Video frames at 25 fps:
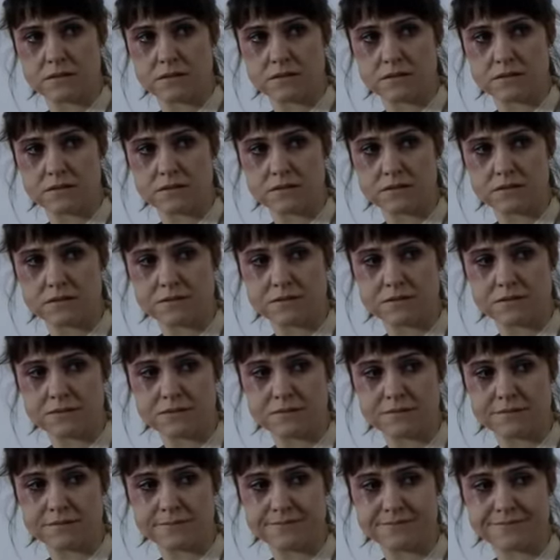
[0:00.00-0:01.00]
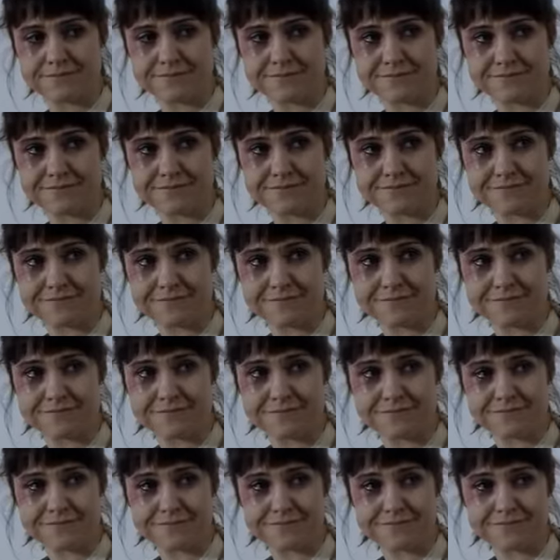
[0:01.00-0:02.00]

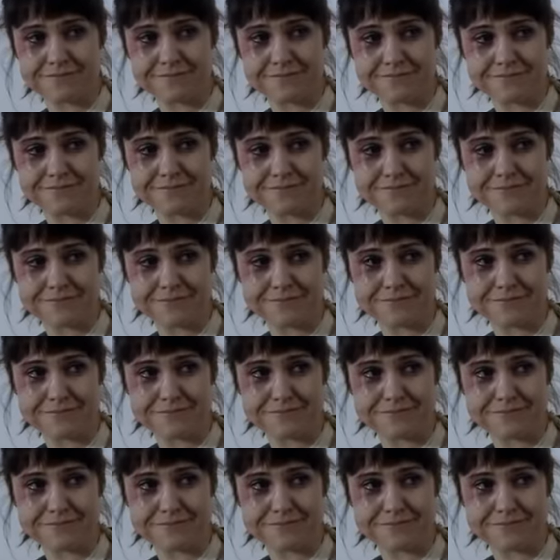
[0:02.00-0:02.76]
[no speech]